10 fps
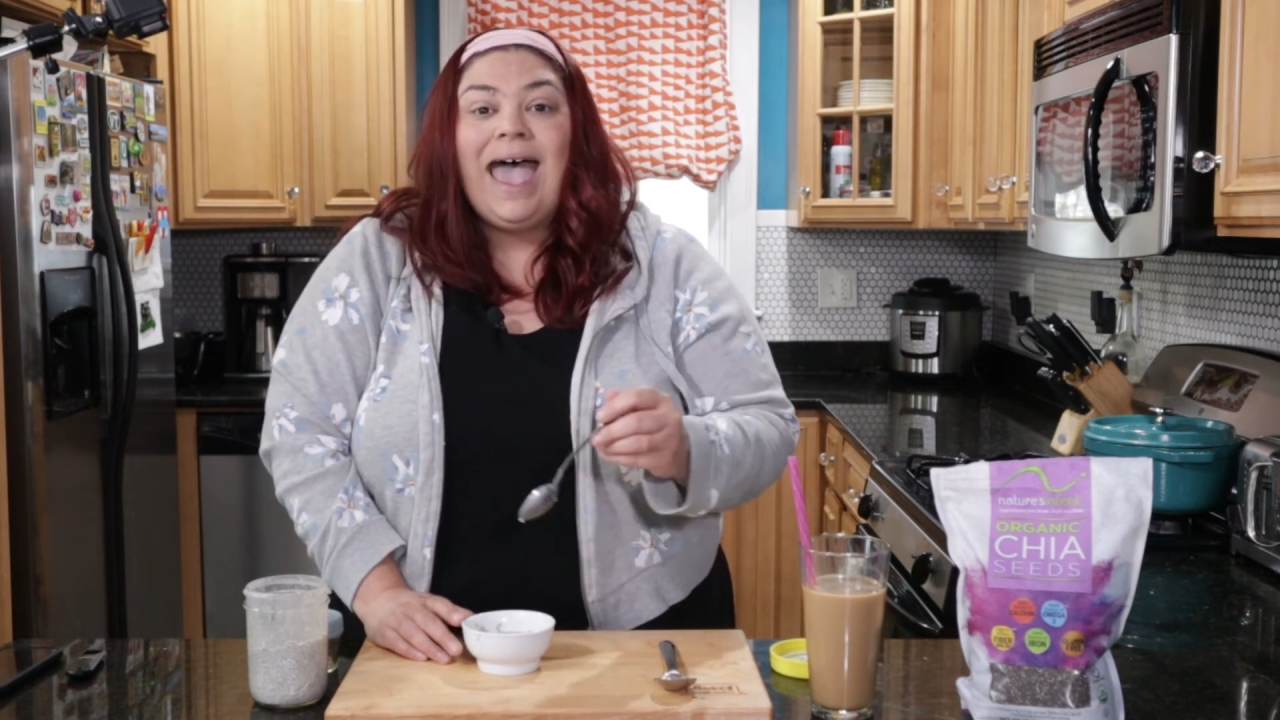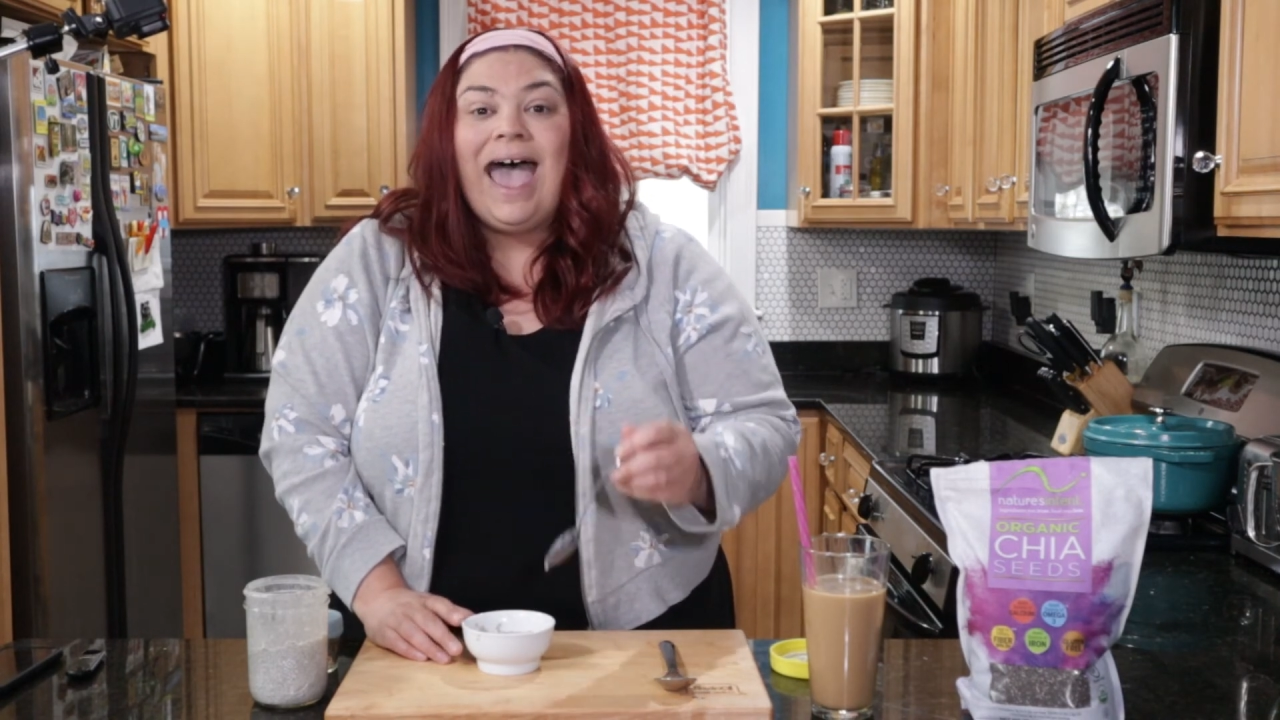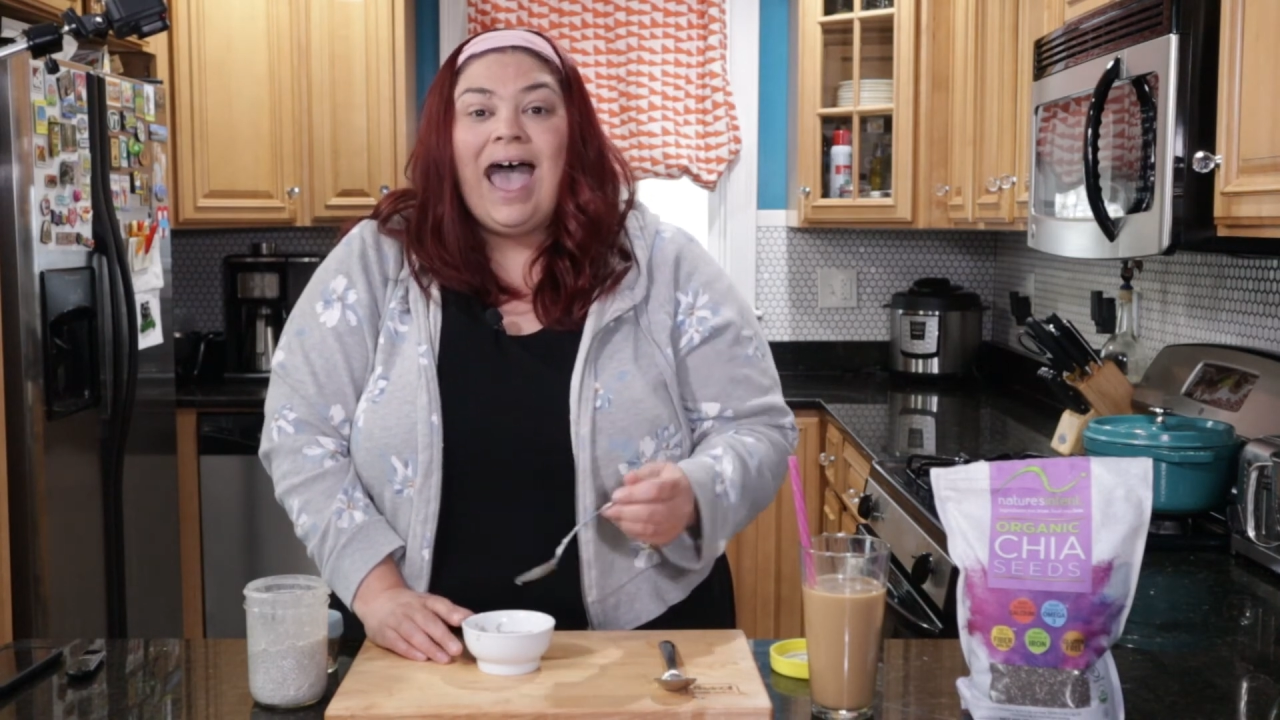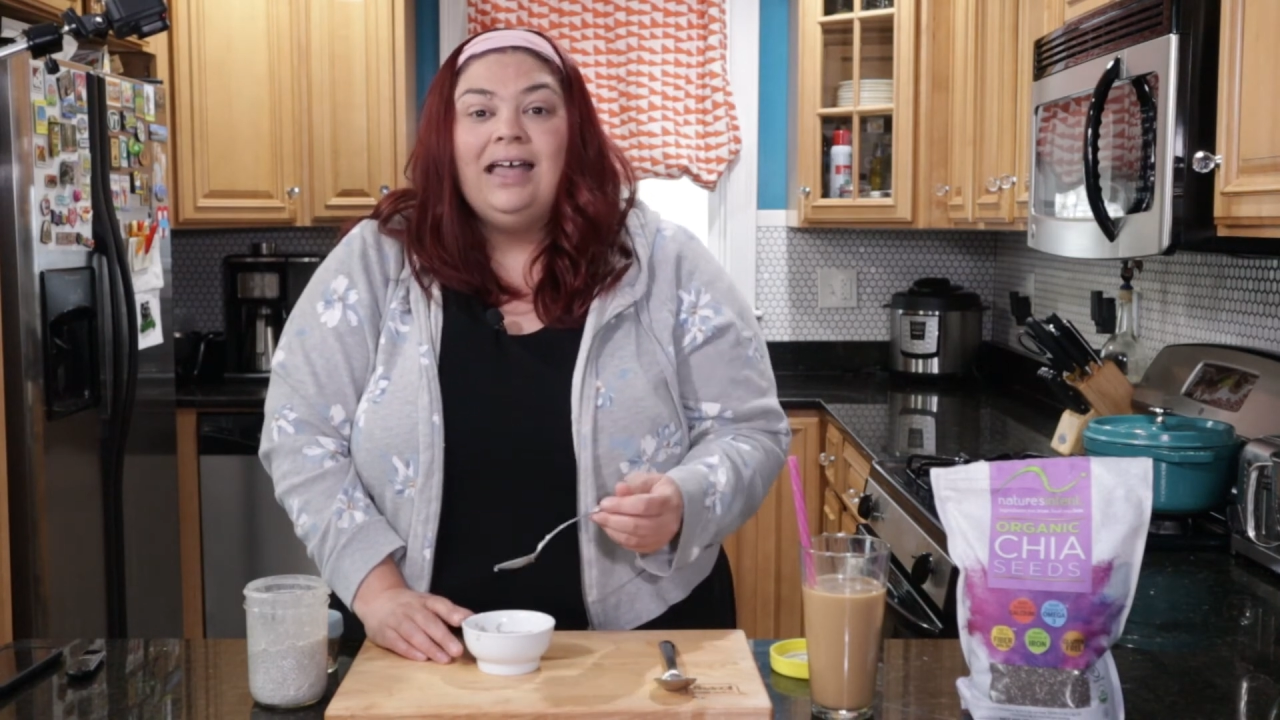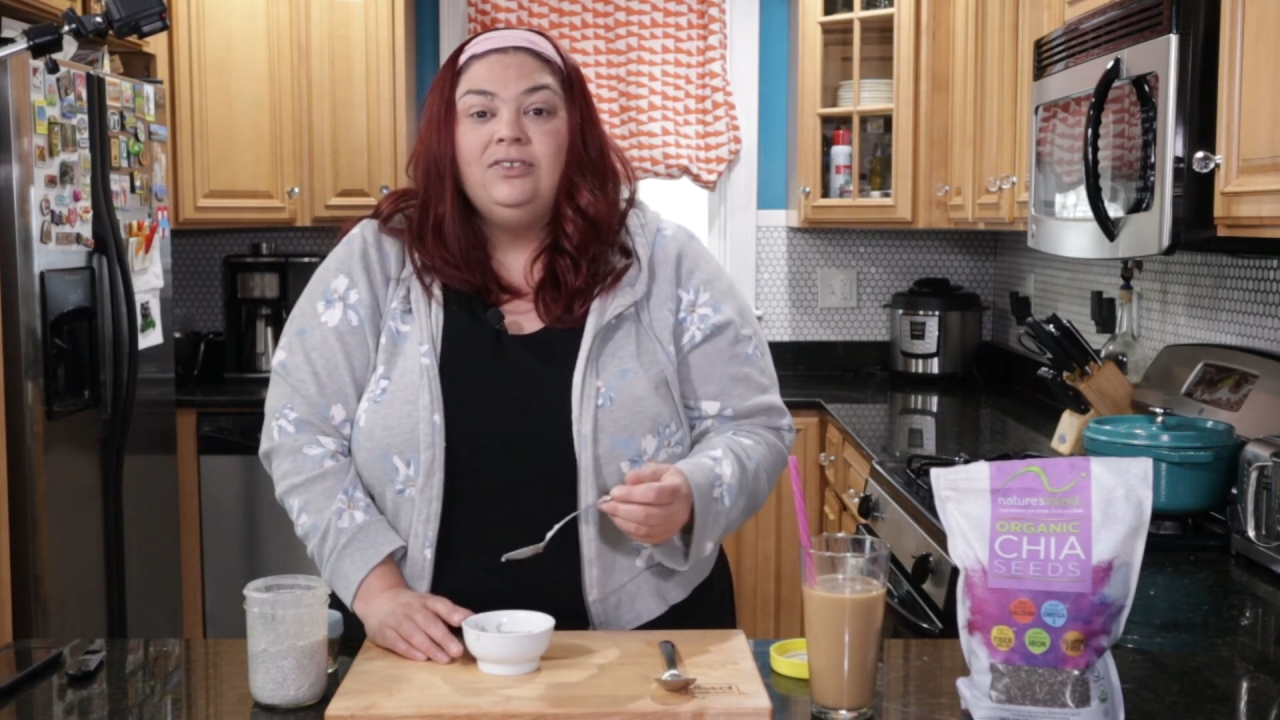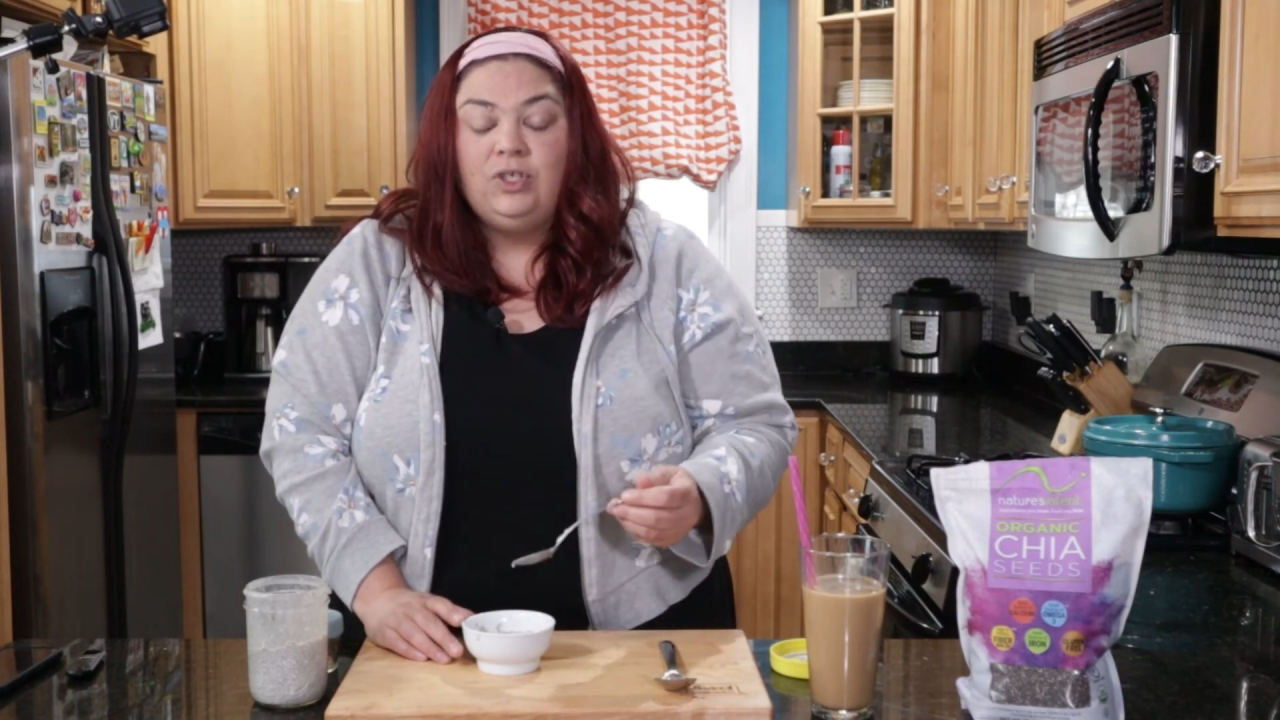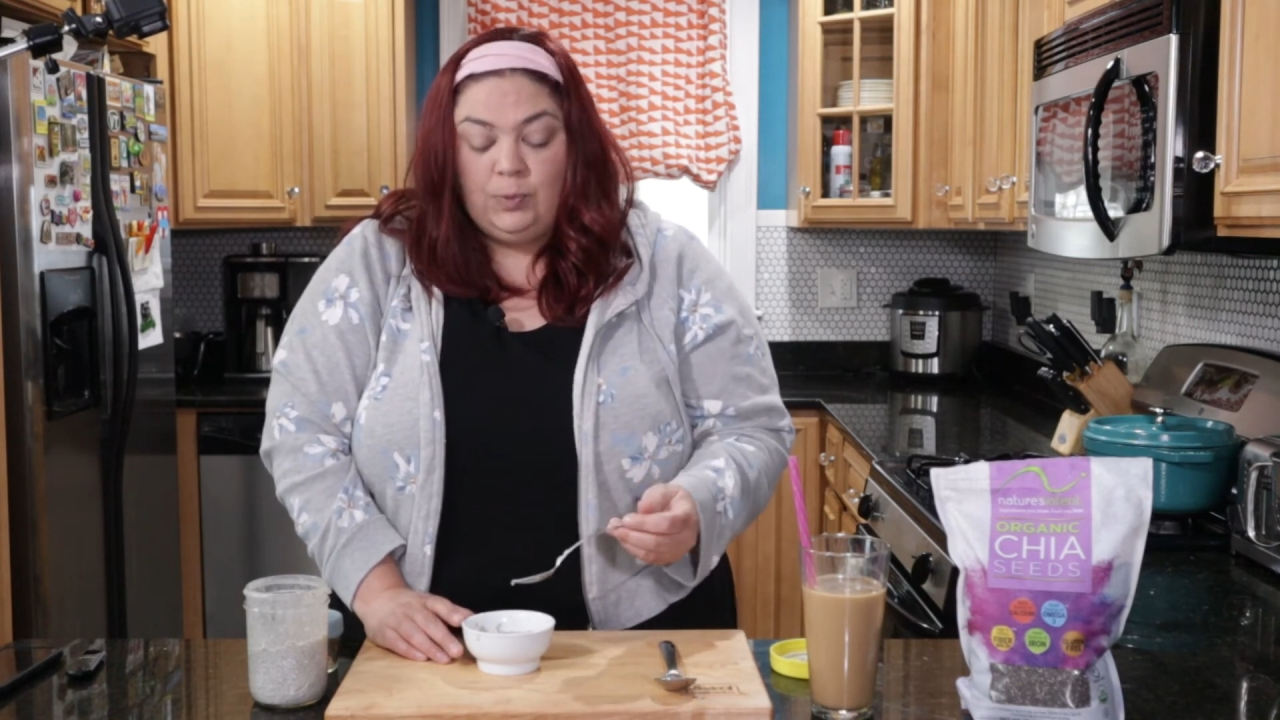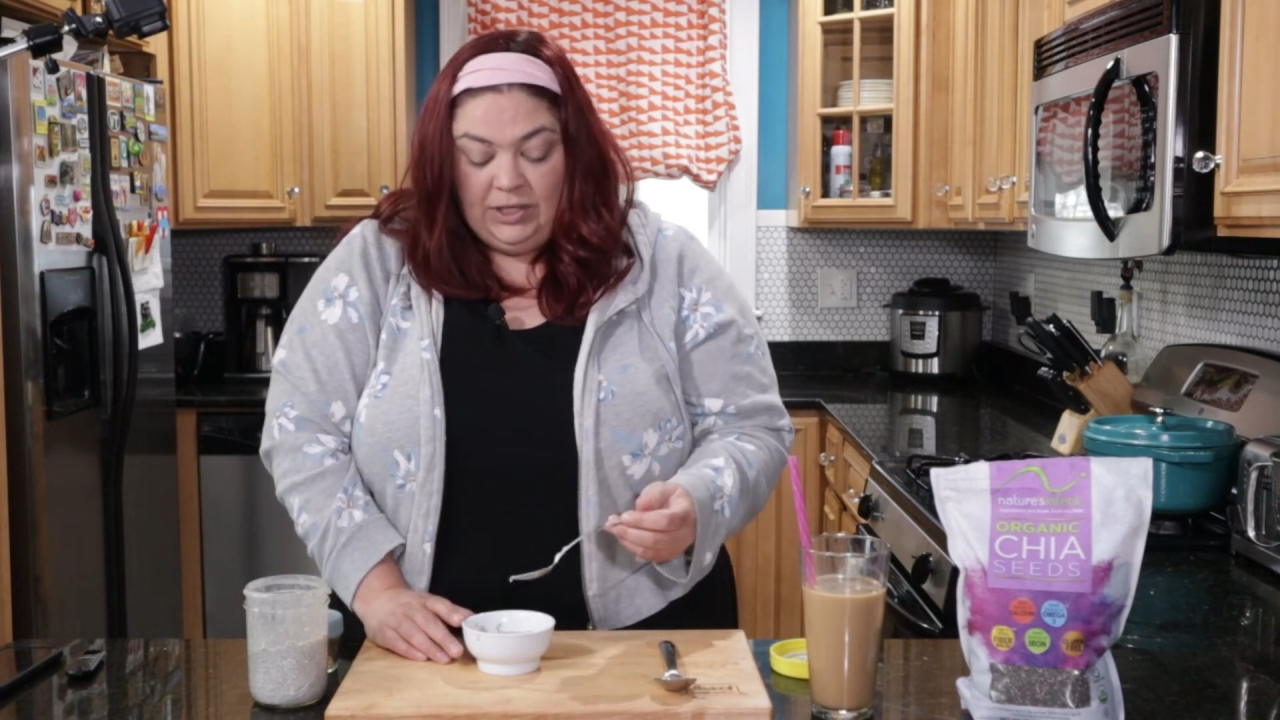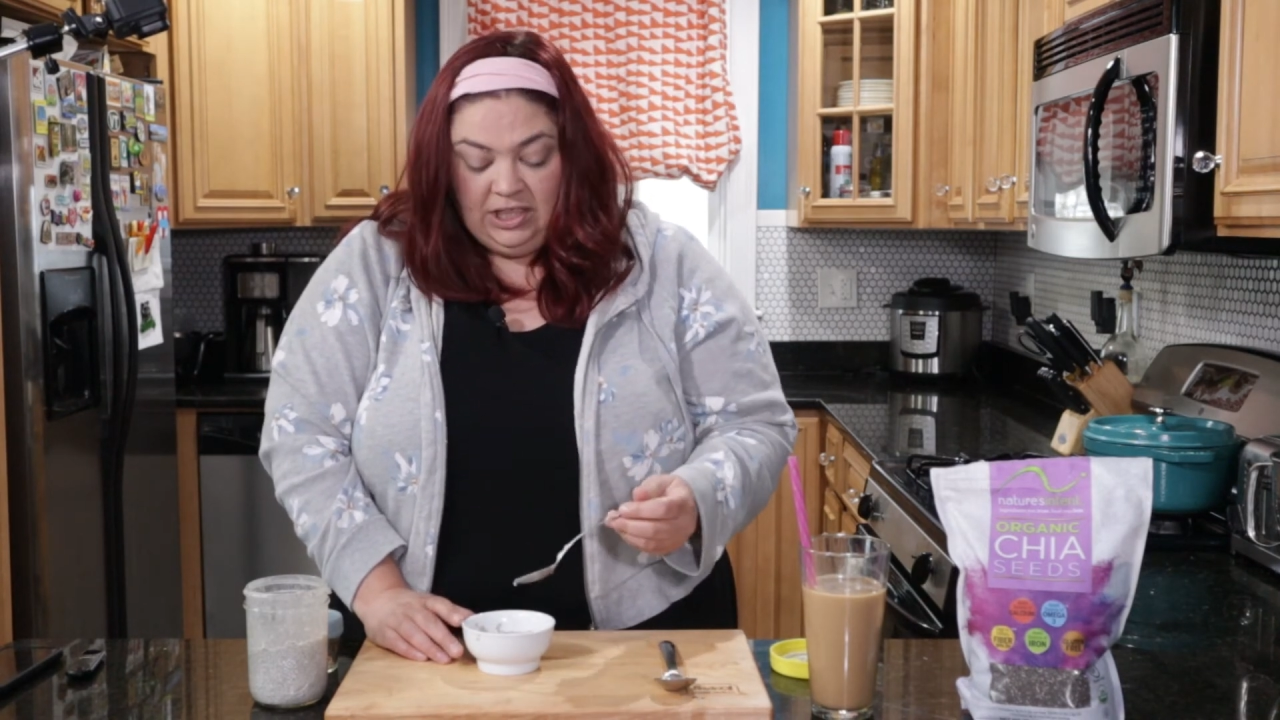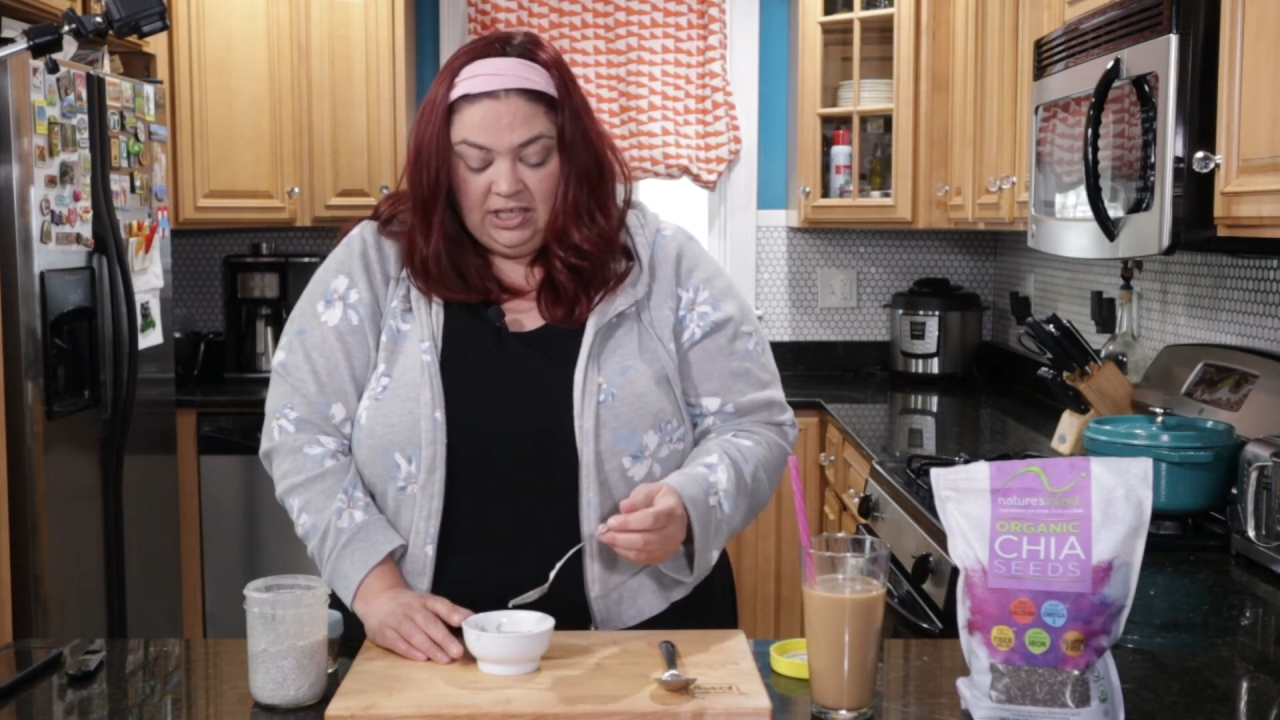add sweet